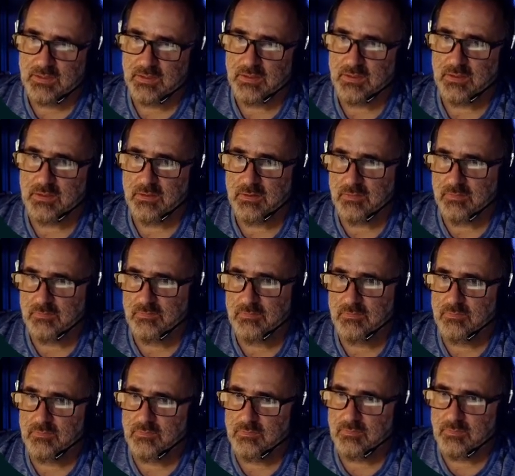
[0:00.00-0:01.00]

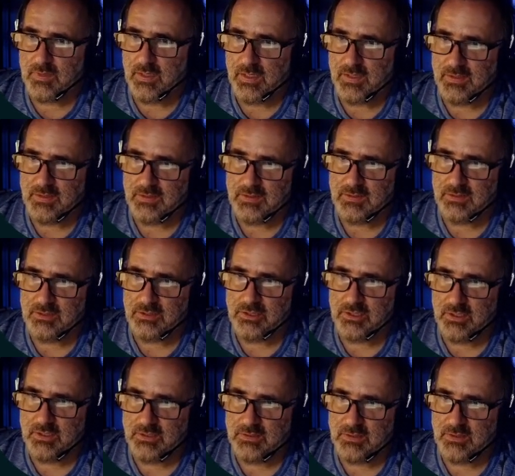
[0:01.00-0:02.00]
I needed to
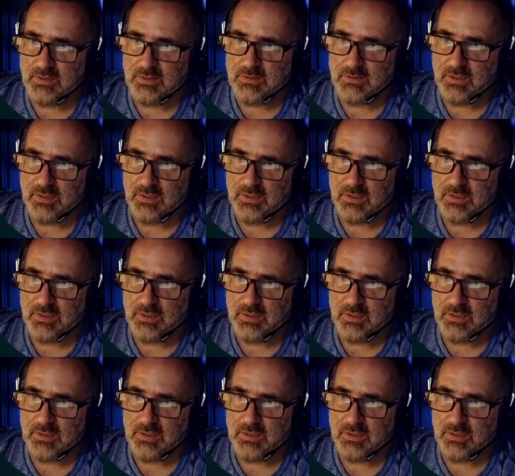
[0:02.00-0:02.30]
change things